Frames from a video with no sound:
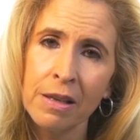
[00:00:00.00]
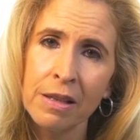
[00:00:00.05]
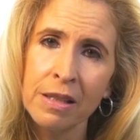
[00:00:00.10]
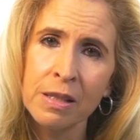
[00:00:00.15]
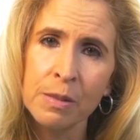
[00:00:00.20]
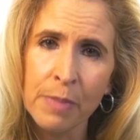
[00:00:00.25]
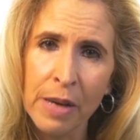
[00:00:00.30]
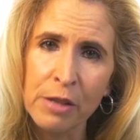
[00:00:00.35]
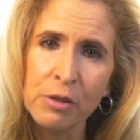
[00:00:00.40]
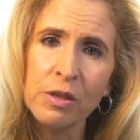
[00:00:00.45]

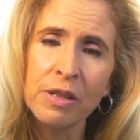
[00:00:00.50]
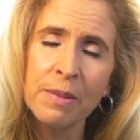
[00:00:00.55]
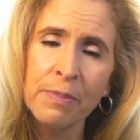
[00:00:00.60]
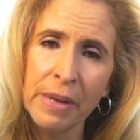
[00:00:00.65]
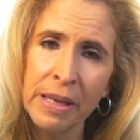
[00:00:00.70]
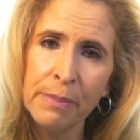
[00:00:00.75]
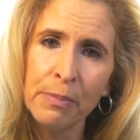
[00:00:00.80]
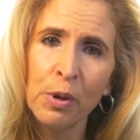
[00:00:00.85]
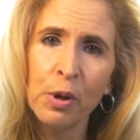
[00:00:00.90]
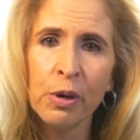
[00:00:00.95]
especially
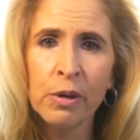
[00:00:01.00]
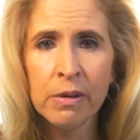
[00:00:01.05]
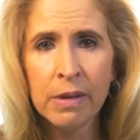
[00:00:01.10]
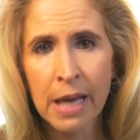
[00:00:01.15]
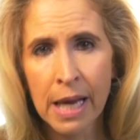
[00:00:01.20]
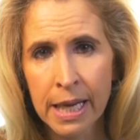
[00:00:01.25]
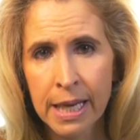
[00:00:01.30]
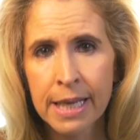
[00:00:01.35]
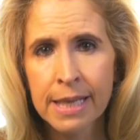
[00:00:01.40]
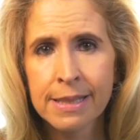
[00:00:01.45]
people who
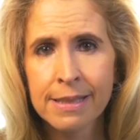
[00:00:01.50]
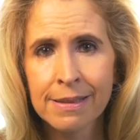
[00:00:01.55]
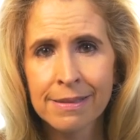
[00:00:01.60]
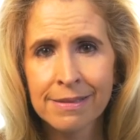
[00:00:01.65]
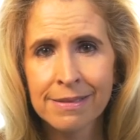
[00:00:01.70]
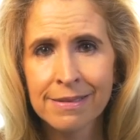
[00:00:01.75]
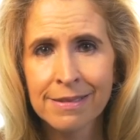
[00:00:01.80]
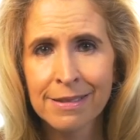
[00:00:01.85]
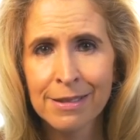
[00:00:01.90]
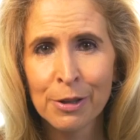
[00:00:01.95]
get it,
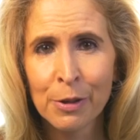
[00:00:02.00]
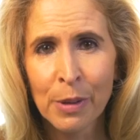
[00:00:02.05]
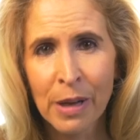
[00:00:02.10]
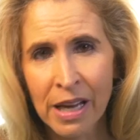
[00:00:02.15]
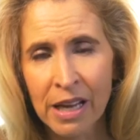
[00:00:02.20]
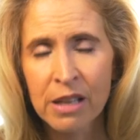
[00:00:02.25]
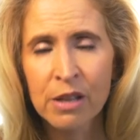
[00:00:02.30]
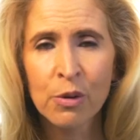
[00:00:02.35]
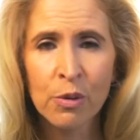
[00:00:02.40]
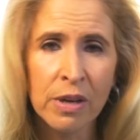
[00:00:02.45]
who
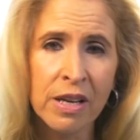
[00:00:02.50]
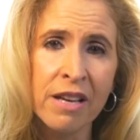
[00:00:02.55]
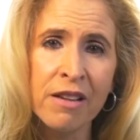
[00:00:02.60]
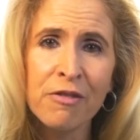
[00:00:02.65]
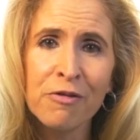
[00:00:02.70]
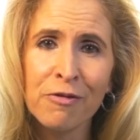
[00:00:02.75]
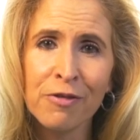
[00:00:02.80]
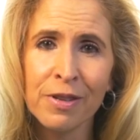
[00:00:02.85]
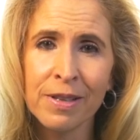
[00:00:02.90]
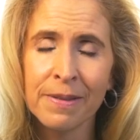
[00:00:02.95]
get
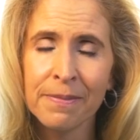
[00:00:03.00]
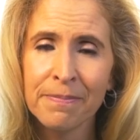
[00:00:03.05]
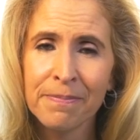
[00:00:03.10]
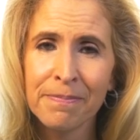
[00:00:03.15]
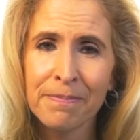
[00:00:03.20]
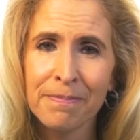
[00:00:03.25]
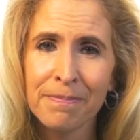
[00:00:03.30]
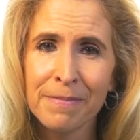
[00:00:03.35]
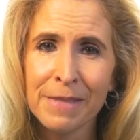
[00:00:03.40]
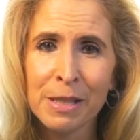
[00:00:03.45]
grief,
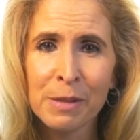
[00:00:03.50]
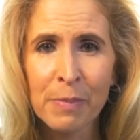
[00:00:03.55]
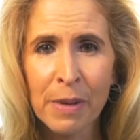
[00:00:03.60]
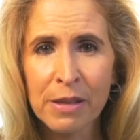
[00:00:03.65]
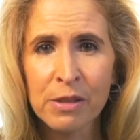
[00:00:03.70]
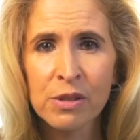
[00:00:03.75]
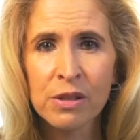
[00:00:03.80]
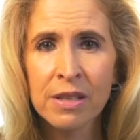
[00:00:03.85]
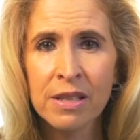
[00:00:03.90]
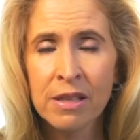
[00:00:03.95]

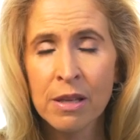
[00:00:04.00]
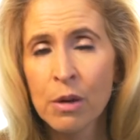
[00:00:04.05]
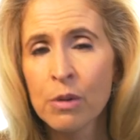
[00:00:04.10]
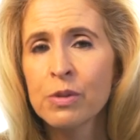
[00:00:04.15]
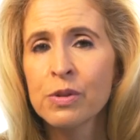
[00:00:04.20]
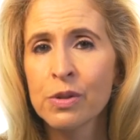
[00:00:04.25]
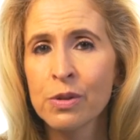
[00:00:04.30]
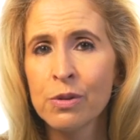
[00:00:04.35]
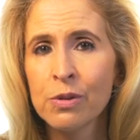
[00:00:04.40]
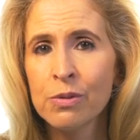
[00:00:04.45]
especially
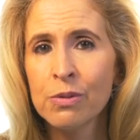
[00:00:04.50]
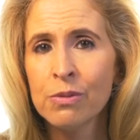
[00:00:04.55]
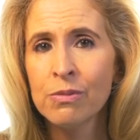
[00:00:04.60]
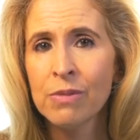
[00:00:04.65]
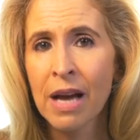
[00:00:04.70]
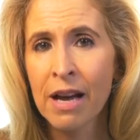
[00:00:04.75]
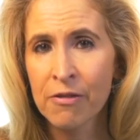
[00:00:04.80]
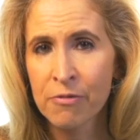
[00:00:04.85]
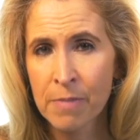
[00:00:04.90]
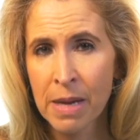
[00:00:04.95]
those who
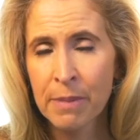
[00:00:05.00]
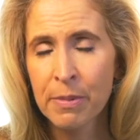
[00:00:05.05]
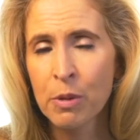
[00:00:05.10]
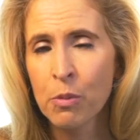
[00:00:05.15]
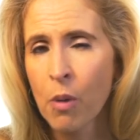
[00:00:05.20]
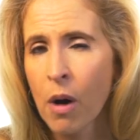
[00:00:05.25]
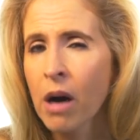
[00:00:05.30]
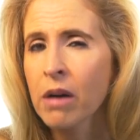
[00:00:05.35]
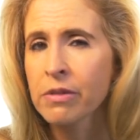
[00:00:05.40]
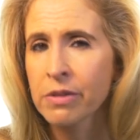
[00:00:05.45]
have maybe
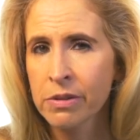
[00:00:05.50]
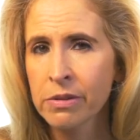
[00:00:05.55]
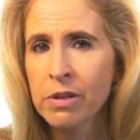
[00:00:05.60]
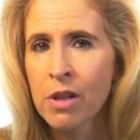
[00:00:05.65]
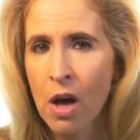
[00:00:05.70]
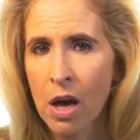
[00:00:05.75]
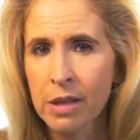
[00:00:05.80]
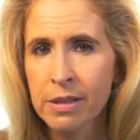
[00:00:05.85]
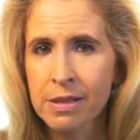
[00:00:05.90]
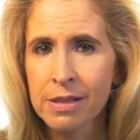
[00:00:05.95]
walked through
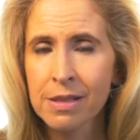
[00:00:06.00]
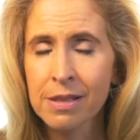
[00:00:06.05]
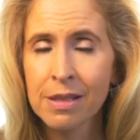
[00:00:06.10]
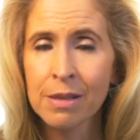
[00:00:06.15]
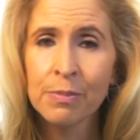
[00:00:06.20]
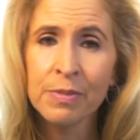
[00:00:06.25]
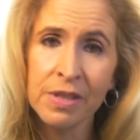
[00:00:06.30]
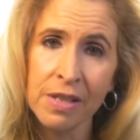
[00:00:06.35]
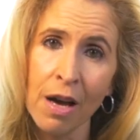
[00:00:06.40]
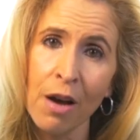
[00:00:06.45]
loss
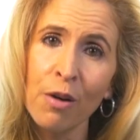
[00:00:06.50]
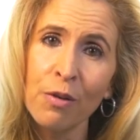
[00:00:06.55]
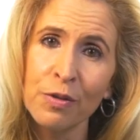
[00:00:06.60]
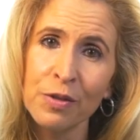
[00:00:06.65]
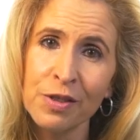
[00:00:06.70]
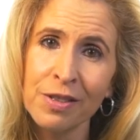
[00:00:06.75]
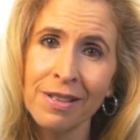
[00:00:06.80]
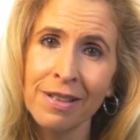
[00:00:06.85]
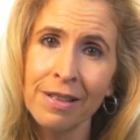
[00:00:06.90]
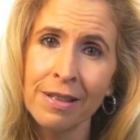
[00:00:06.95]

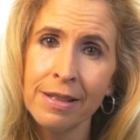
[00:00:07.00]
themselves.